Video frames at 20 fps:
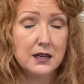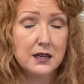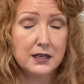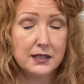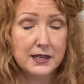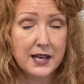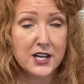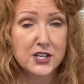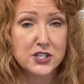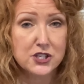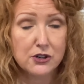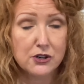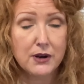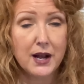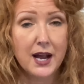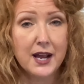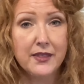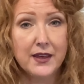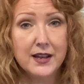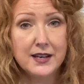catch their
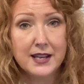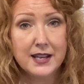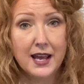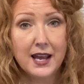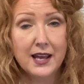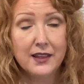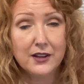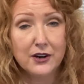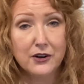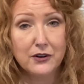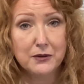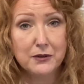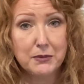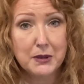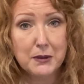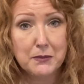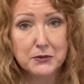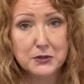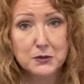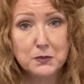eye that day that are in
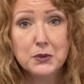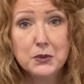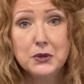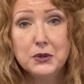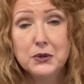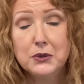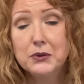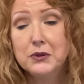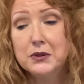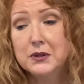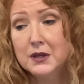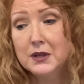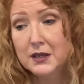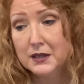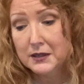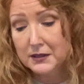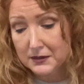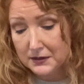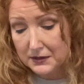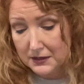people's booth.
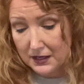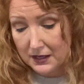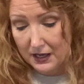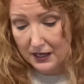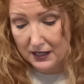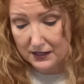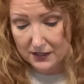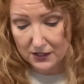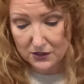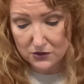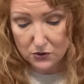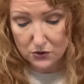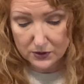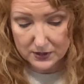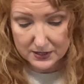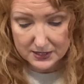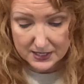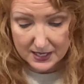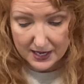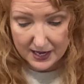And then you
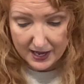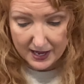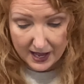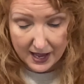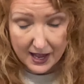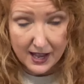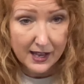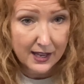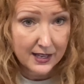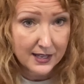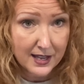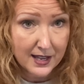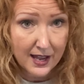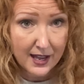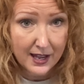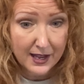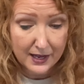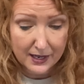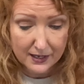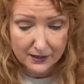can say, hey,
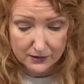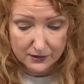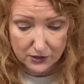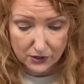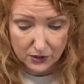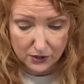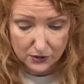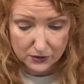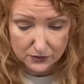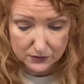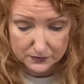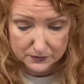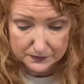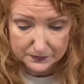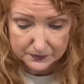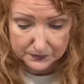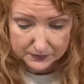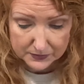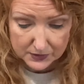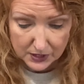yay, you know,
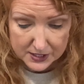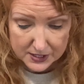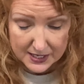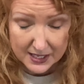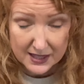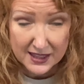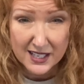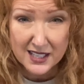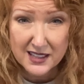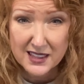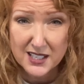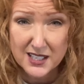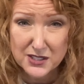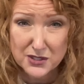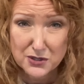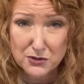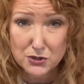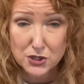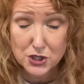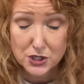because I think they
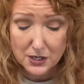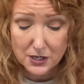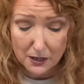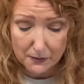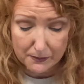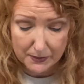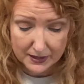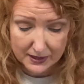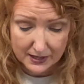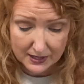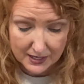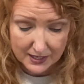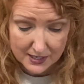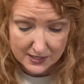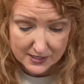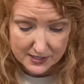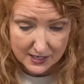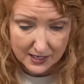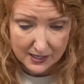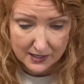do ship. I think he
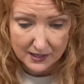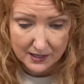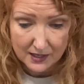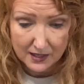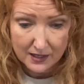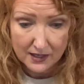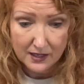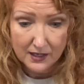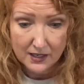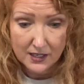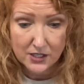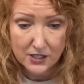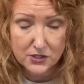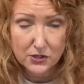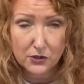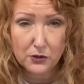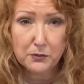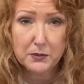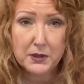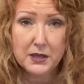said he
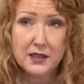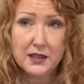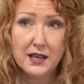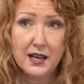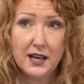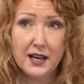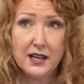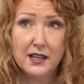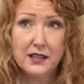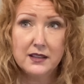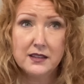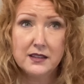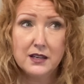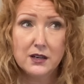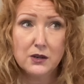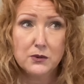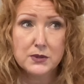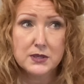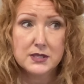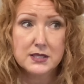told me that
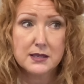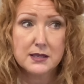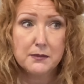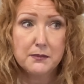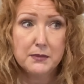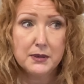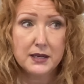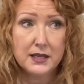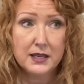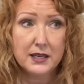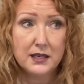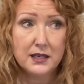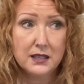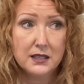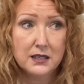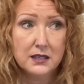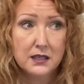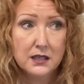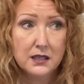there was somebody,